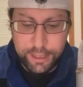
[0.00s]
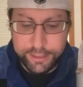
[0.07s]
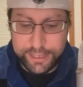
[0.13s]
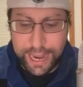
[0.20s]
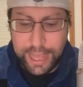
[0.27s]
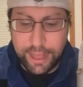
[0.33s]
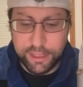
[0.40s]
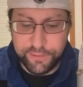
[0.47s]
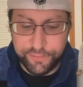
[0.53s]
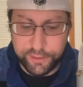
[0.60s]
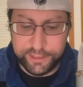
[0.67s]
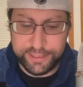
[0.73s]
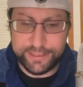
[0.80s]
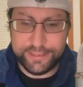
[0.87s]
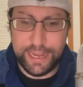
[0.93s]
Dallas
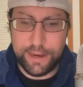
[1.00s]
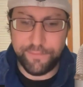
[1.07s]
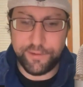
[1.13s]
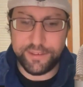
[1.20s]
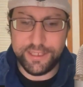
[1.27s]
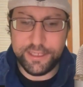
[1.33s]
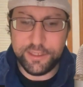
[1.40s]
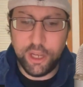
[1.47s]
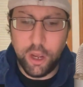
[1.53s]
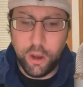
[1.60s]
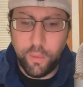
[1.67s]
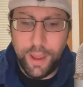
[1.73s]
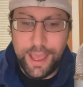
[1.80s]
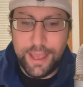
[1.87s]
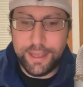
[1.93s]
versus San
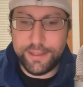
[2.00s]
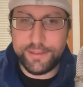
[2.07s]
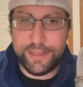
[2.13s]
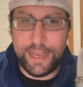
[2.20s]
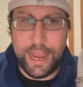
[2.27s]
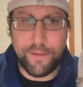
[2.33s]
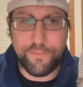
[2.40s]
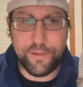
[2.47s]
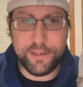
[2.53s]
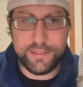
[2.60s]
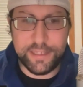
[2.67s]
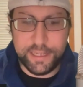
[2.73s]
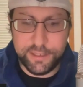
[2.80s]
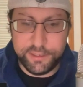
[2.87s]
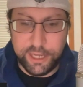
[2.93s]
Francisco. San
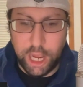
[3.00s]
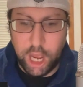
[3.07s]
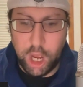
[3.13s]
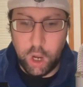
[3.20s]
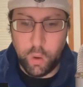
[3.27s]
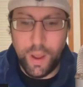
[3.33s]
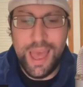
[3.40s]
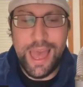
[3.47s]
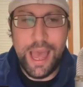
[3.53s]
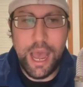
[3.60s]
Francisco.